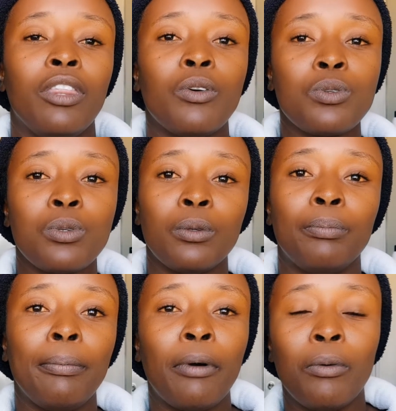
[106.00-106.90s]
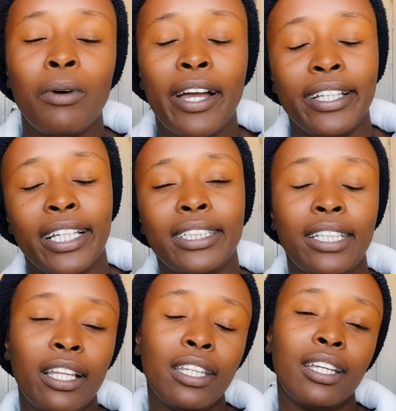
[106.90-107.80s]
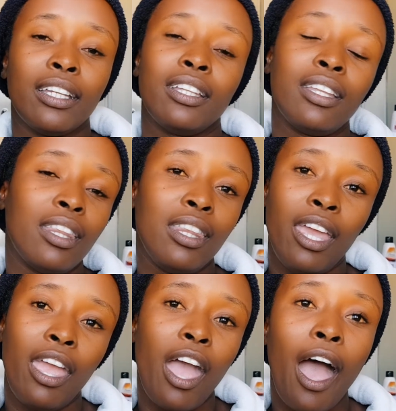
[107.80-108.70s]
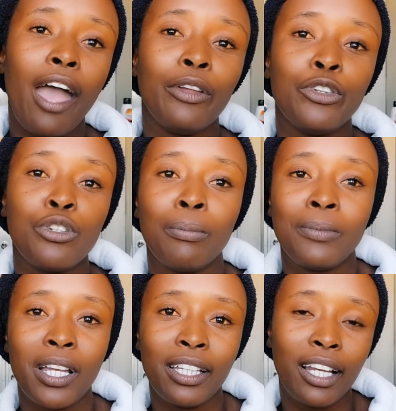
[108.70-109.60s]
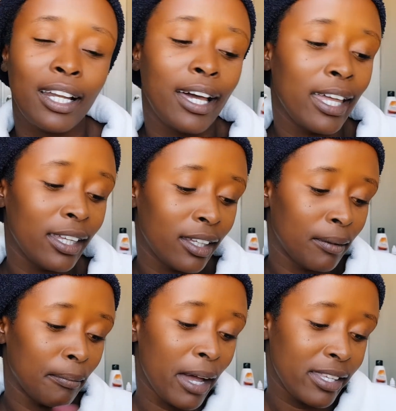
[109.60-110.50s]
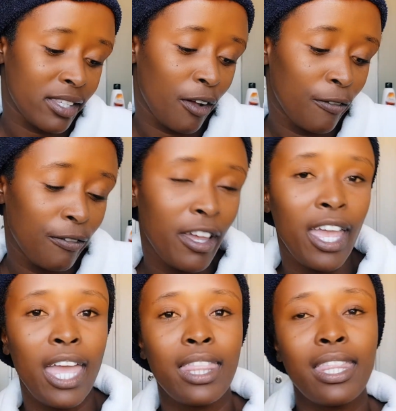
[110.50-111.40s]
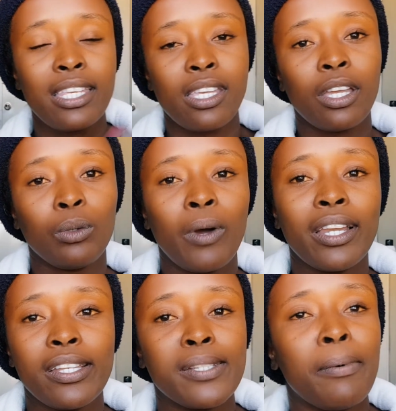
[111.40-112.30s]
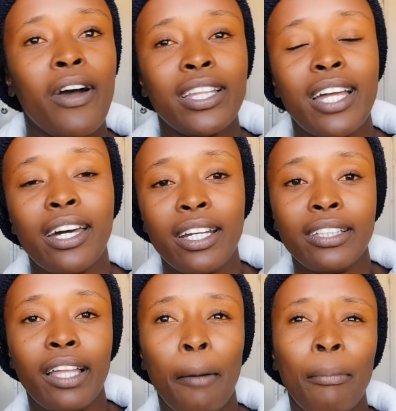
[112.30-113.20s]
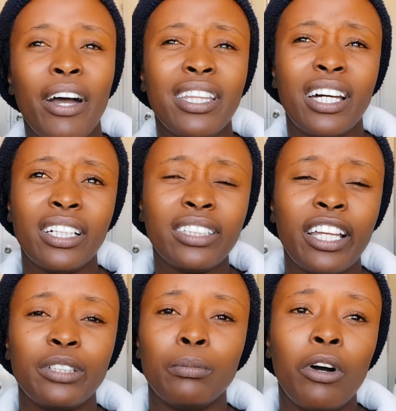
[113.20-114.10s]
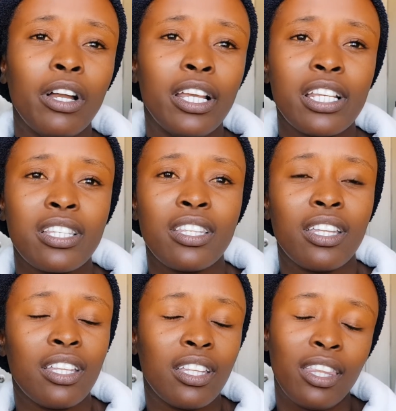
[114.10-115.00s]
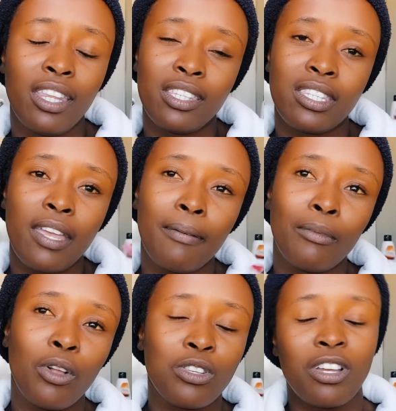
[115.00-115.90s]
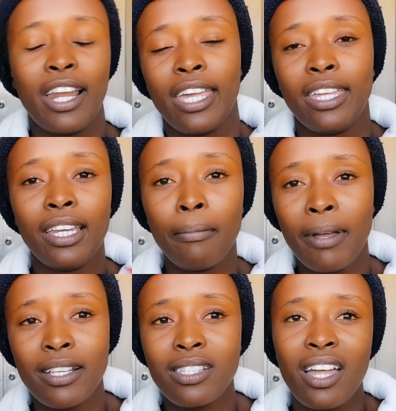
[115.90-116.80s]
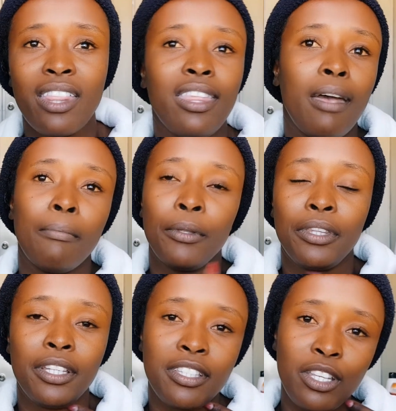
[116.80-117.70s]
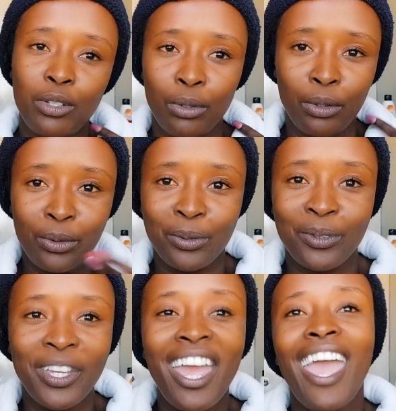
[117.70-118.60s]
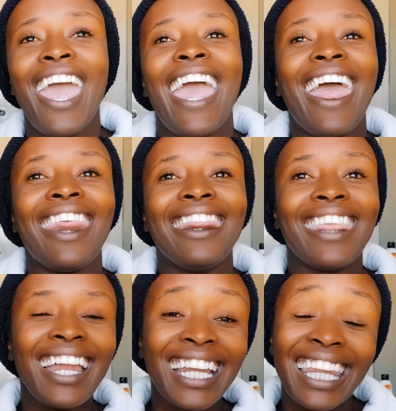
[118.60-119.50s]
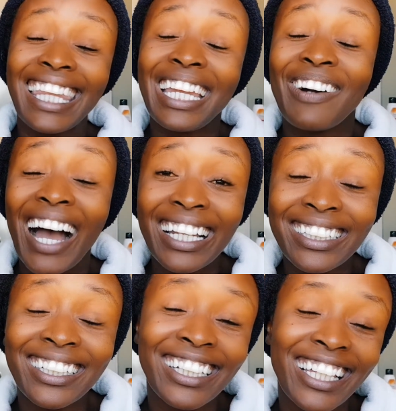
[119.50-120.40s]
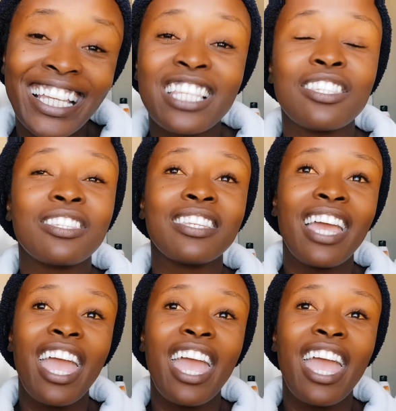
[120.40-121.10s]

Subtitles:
those people who are just starting their YouTube channel like myself. And then the second one is PowerDirector. PowerDirector is more or less the same also like kinemaster. They are both easy to use. And then the third one is